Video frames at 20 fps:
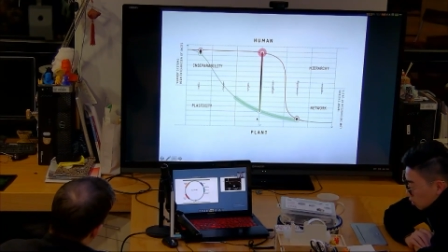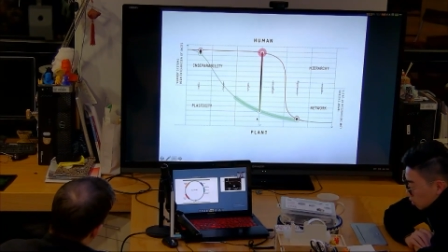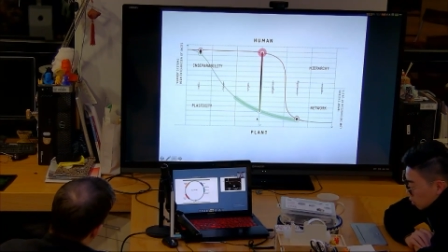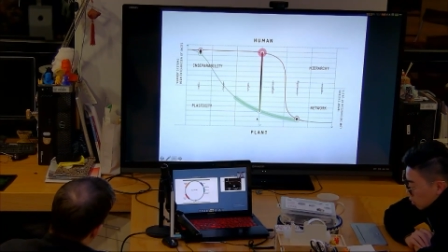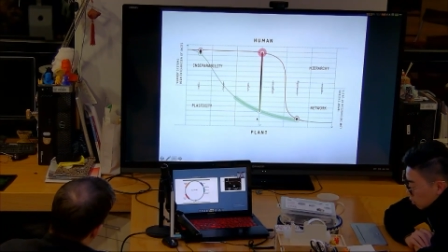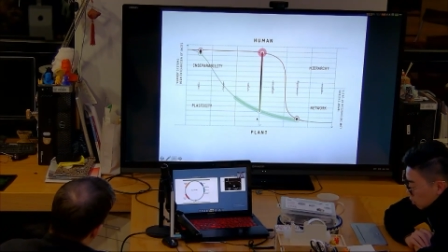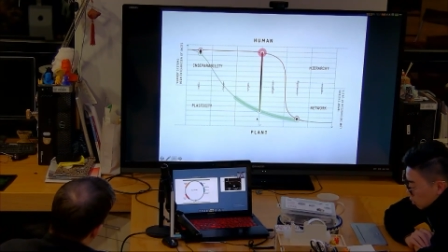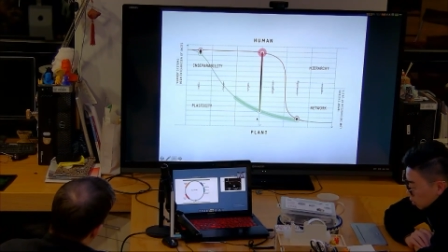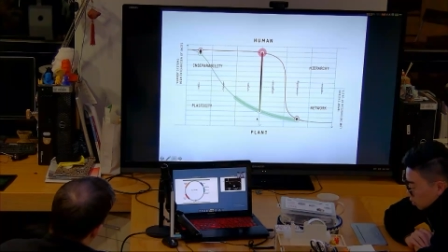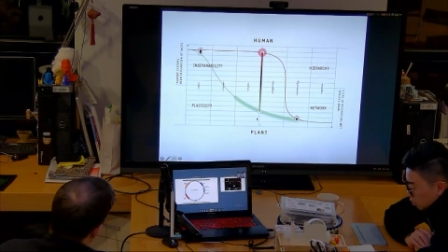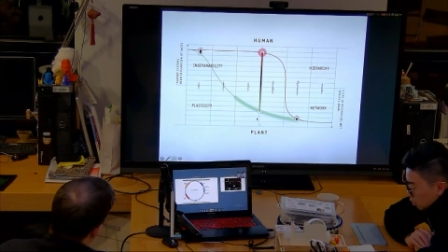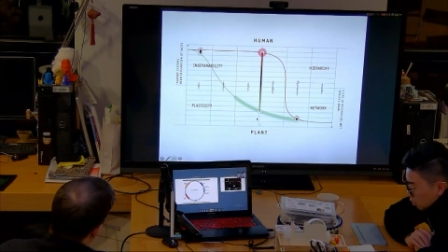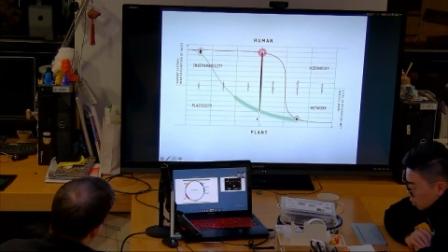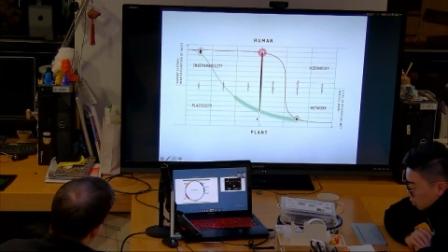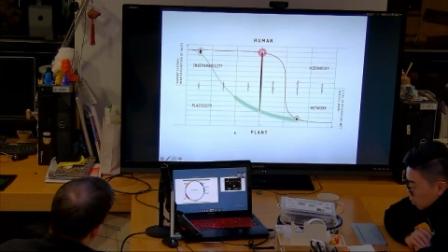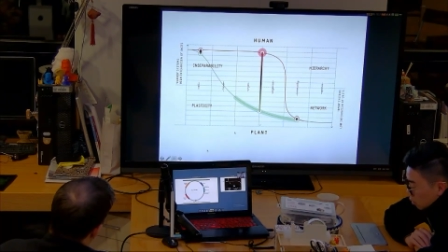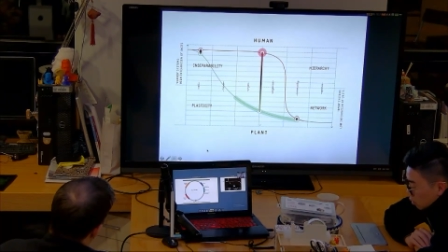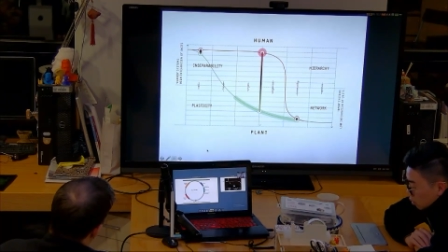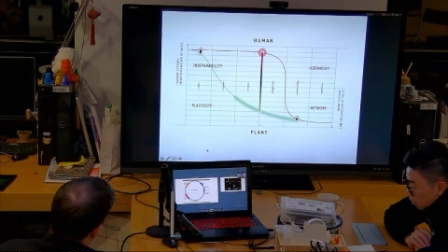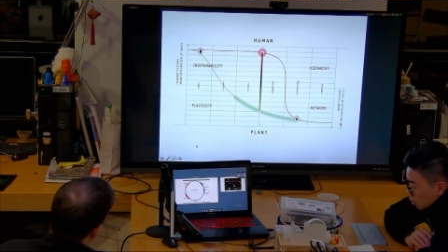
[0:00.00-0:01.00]
see that
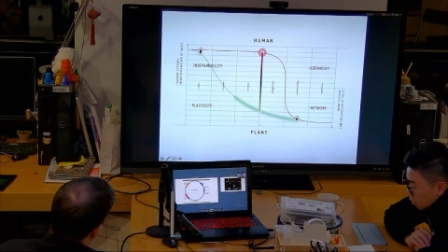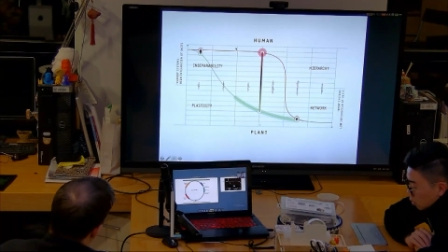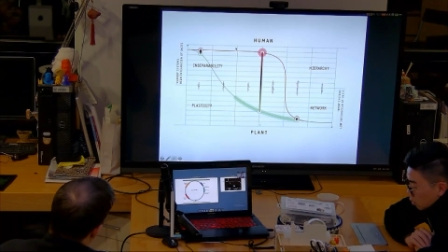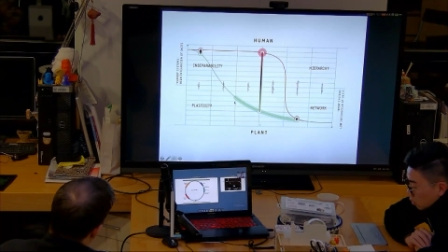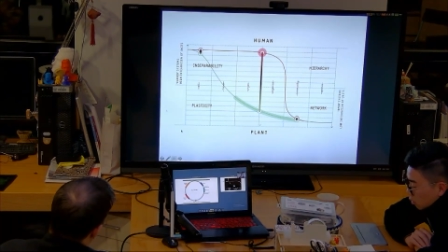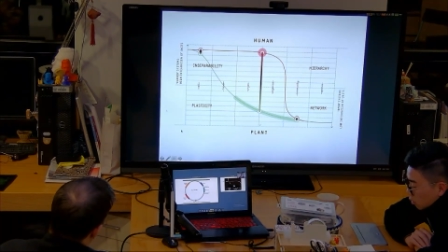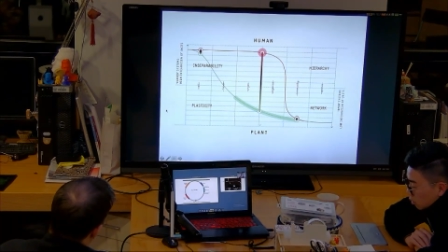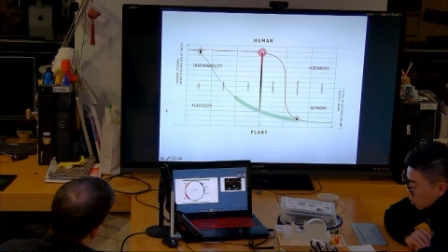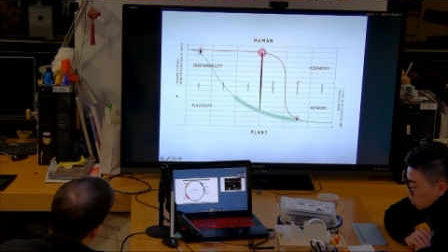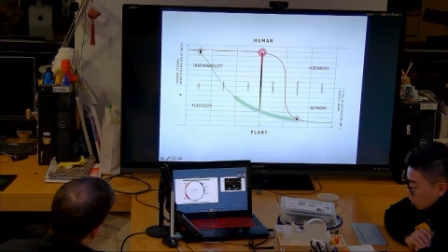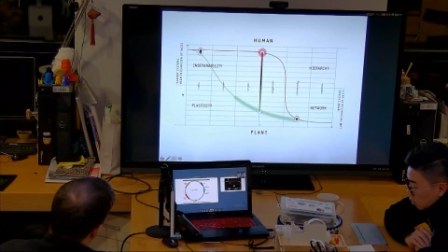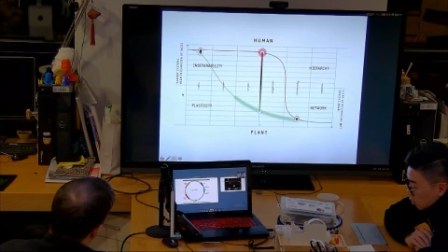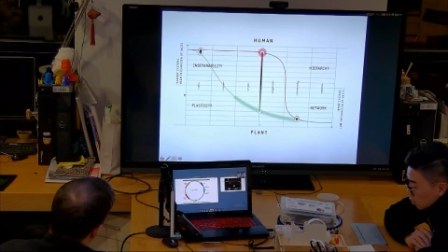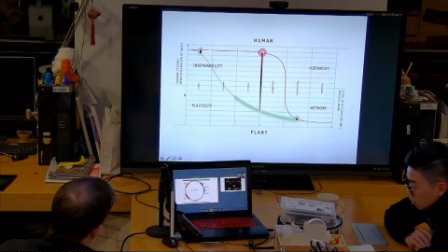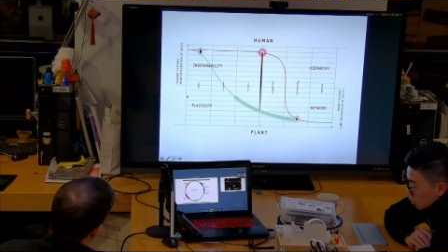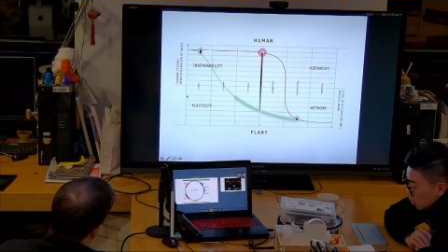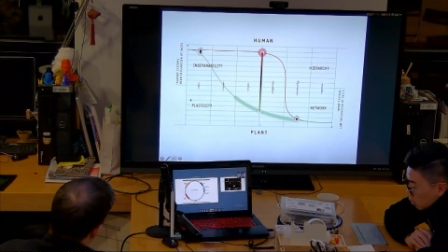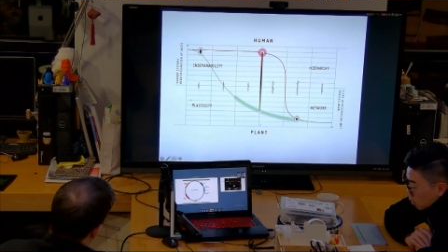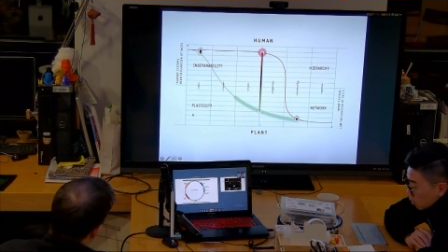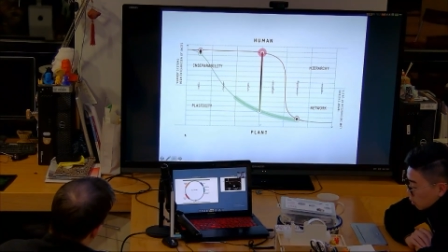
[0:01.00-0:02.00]
it's kind of a bad
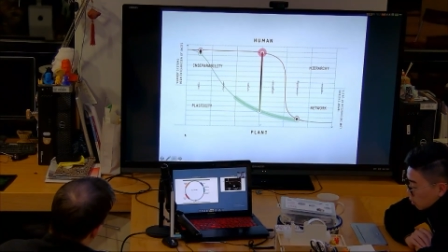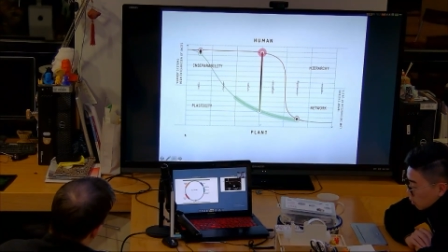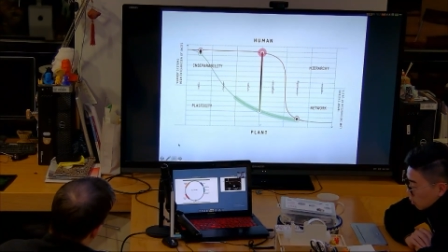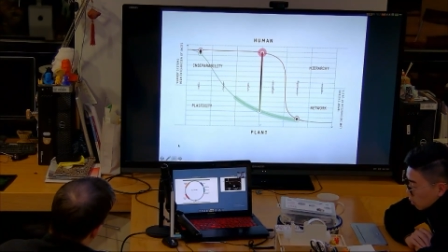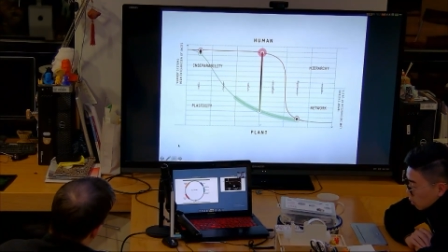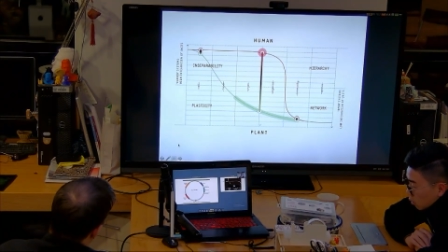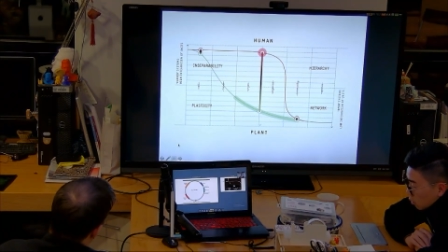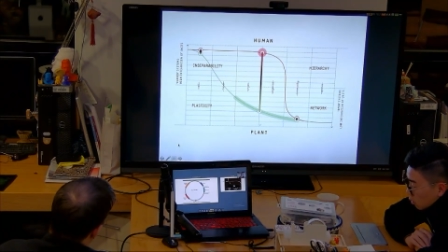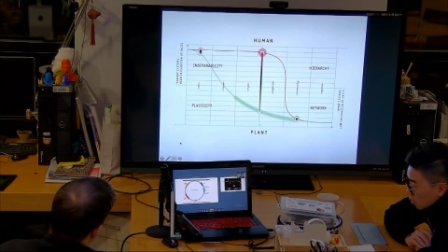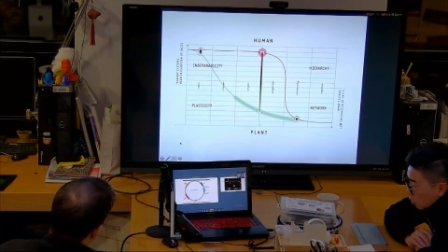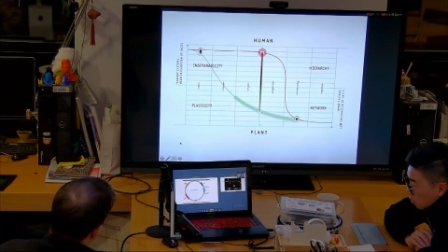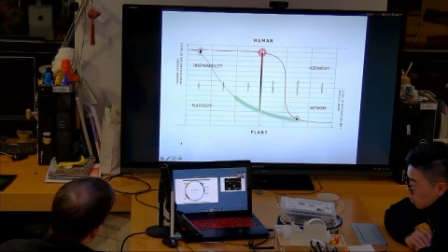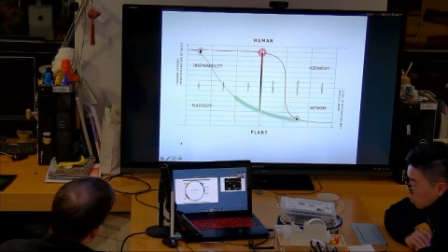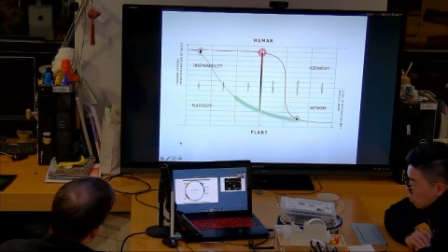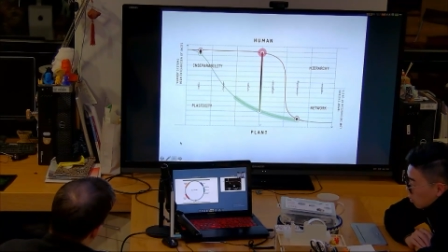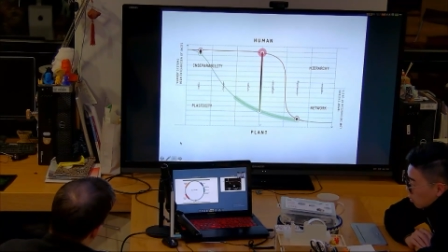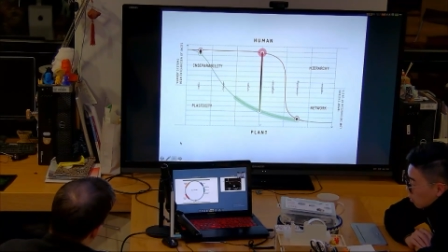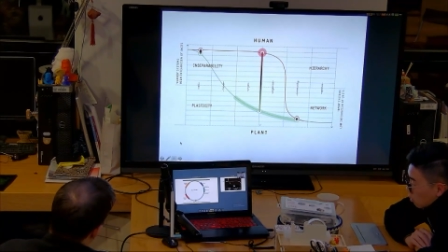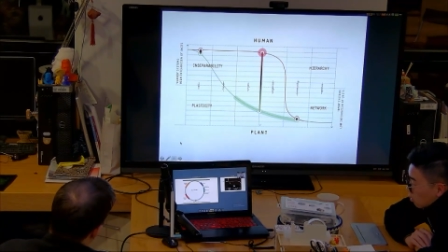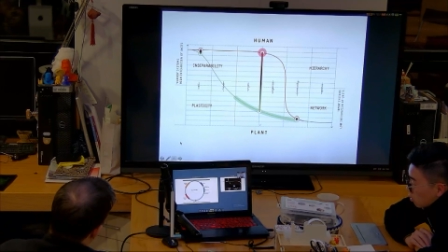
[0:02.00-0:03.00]
puzzle, but
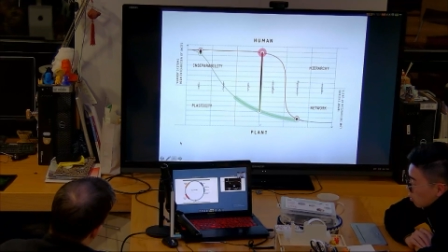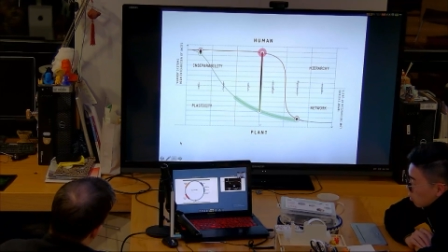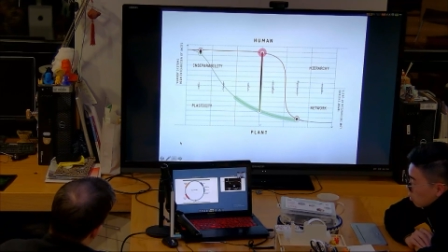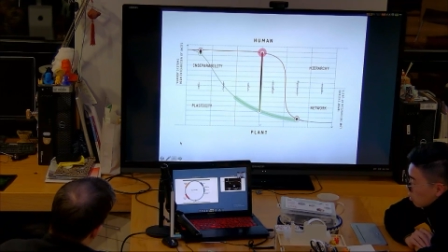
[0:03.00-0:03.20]
actually